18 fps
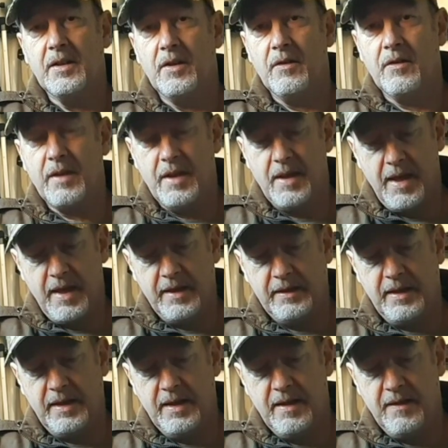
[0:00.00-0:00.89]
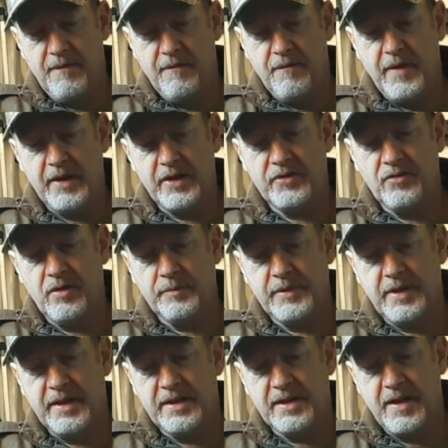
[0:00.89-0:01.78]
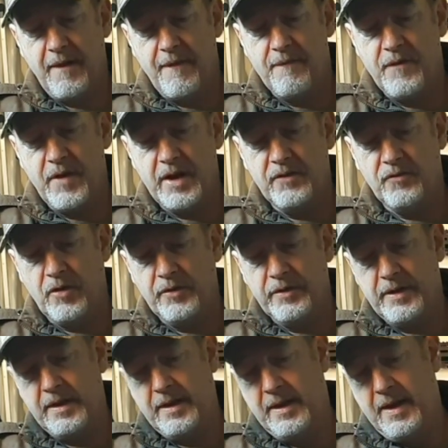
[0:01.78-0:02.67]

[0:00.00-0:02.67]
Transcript: look at the Vector Optics Veyron.